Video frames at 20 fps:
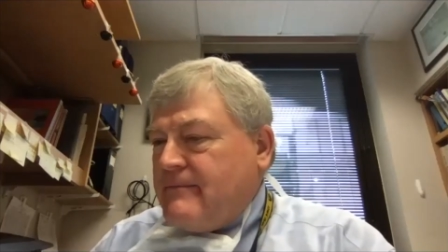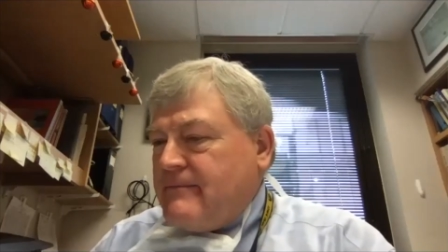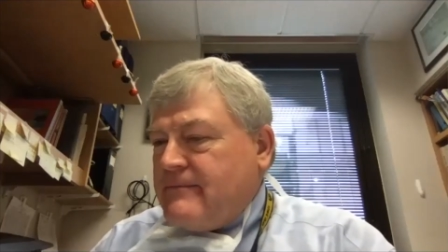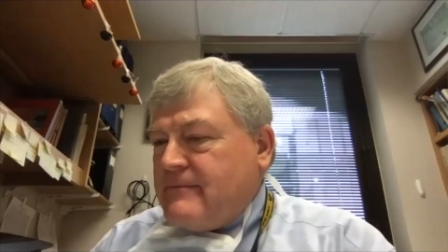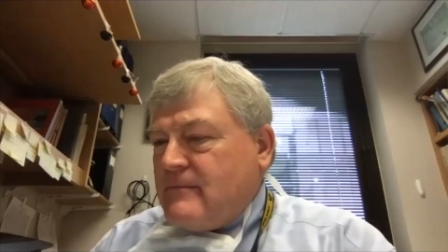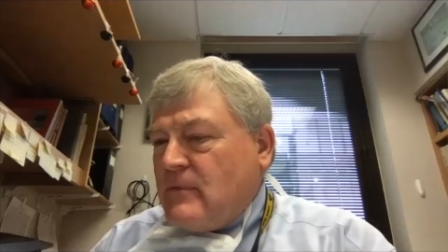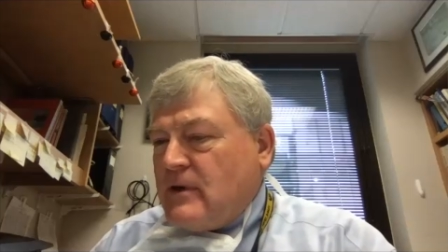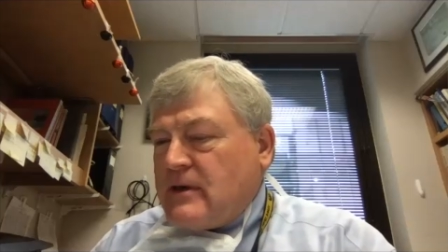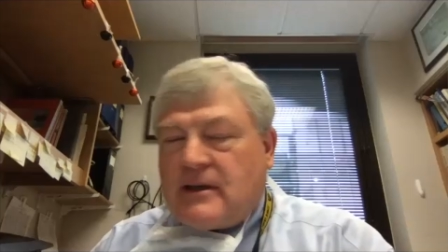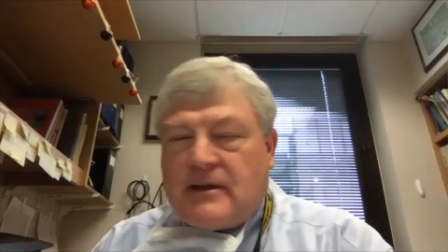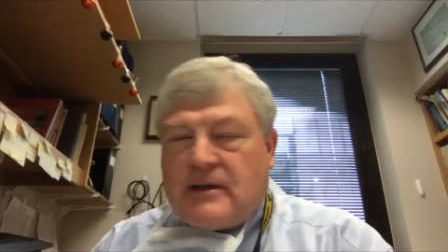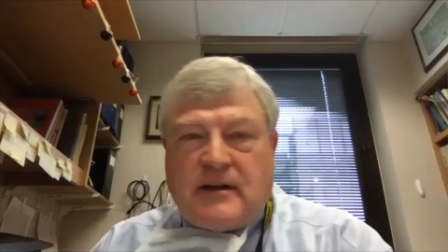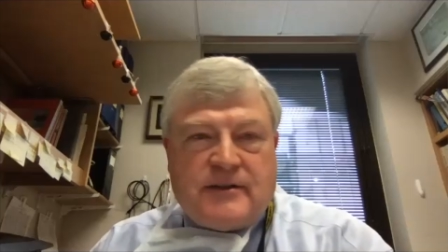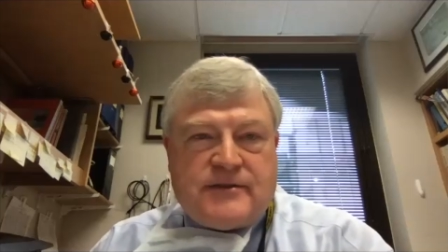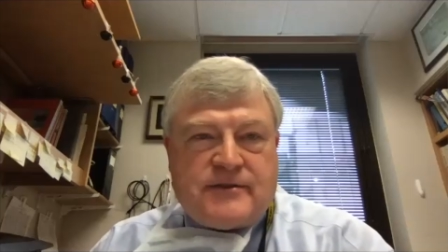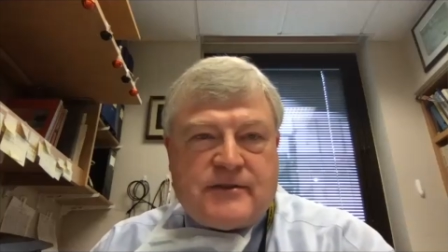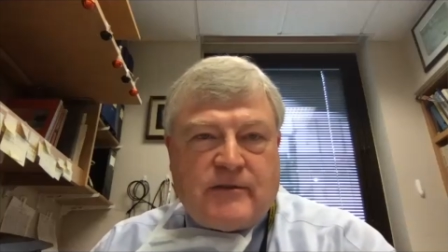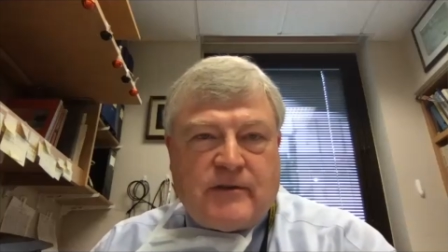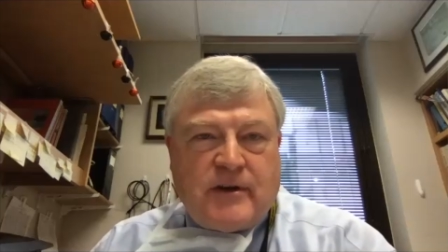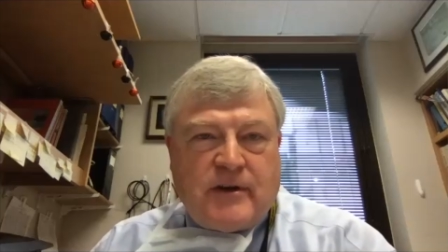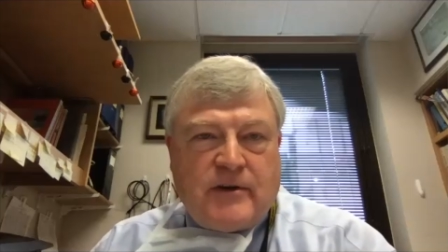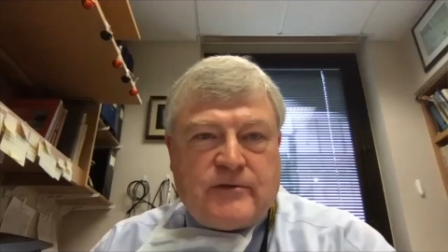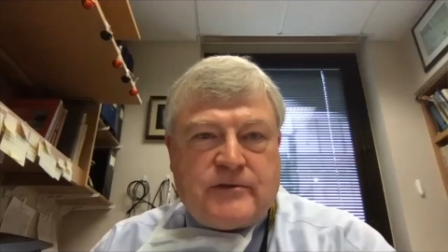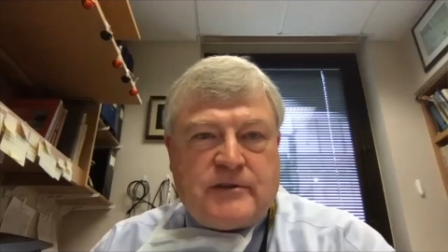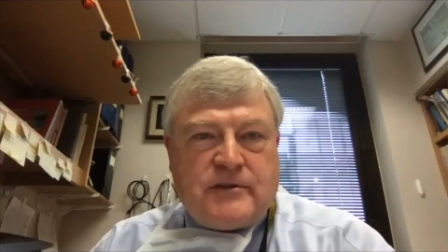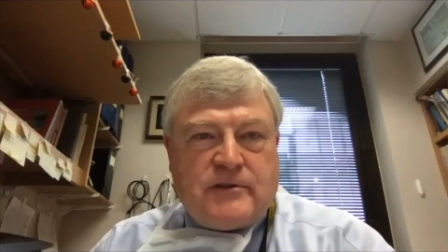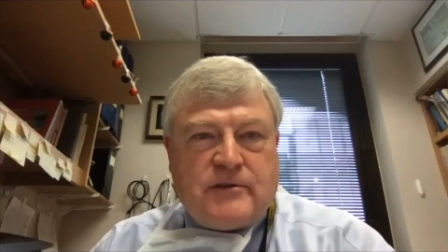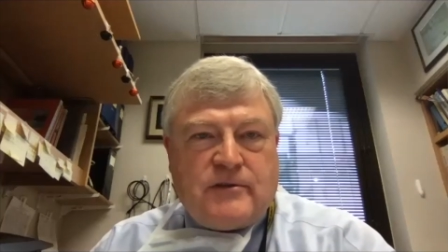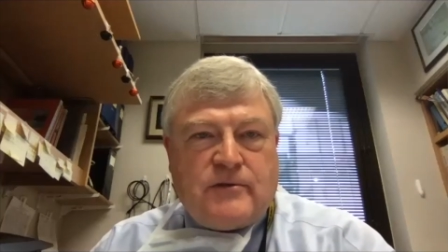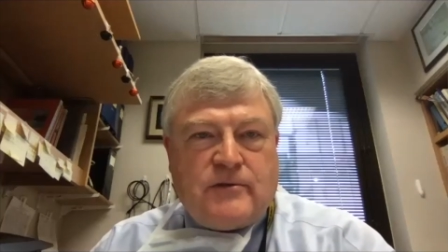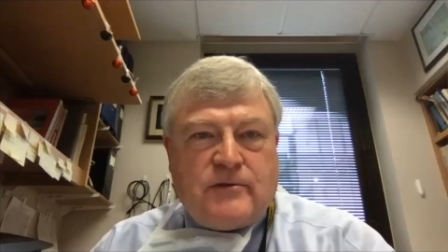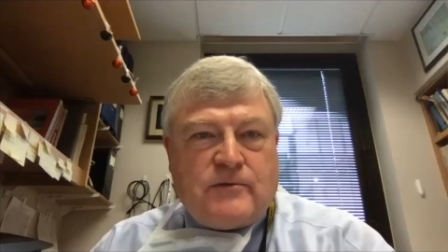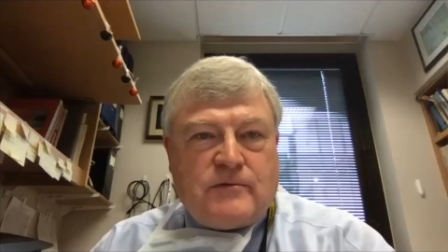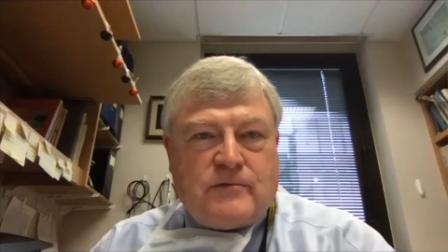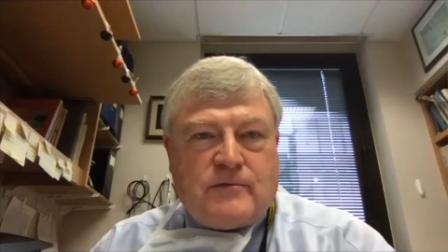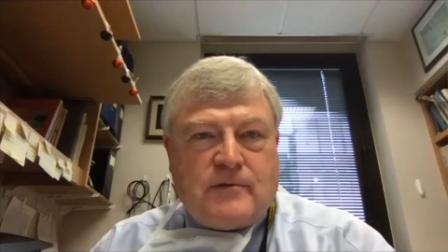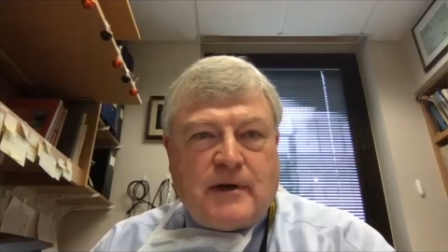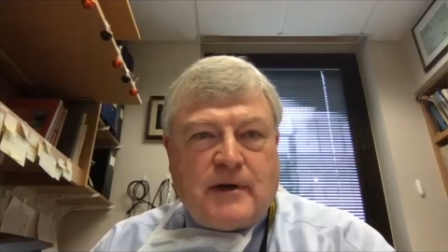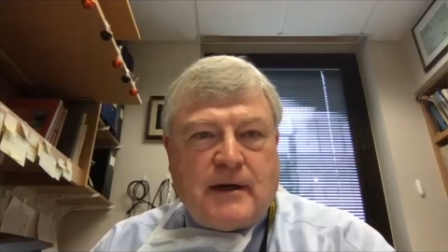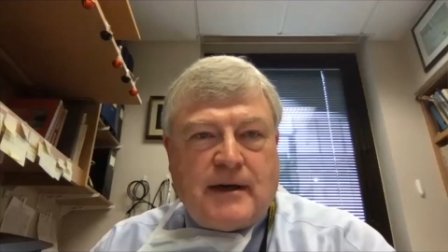One can also go to
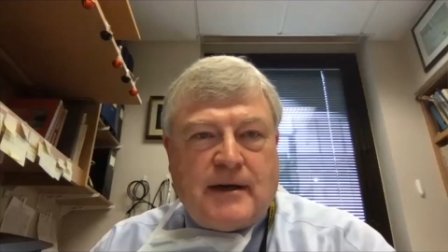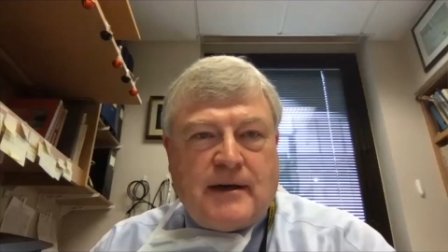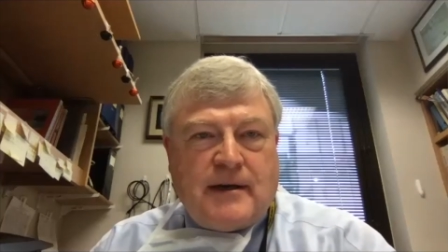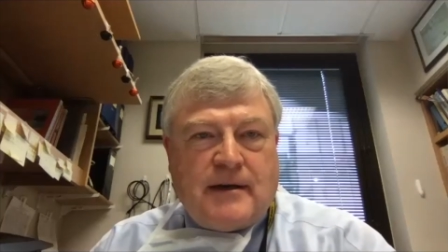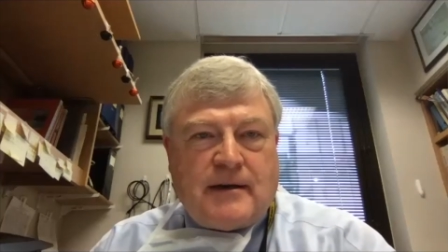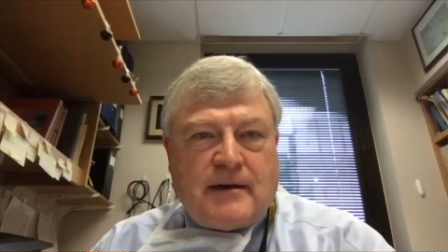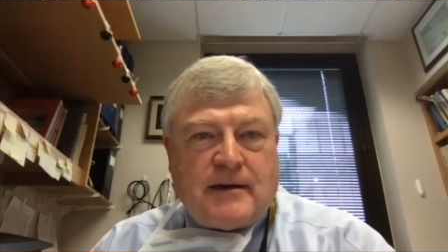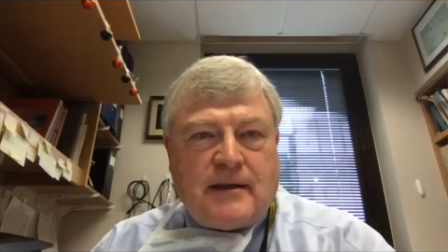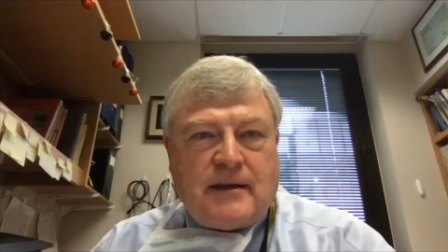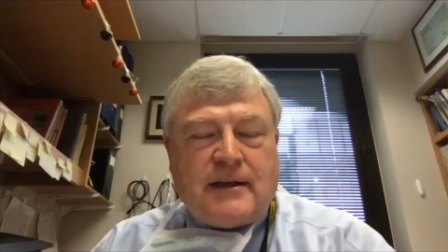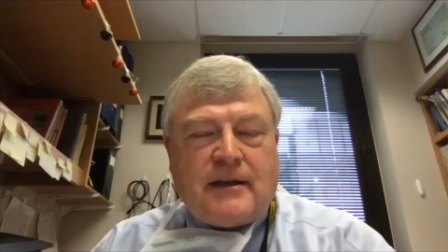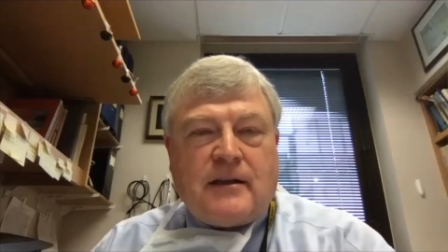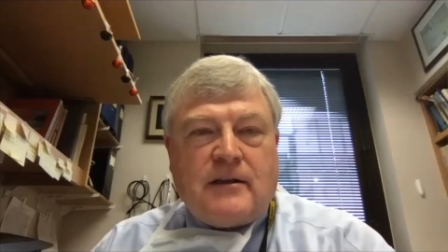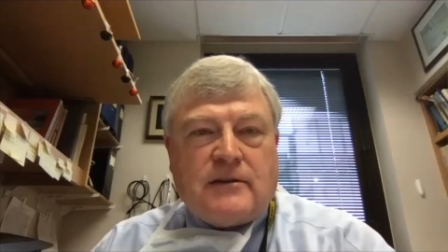clinical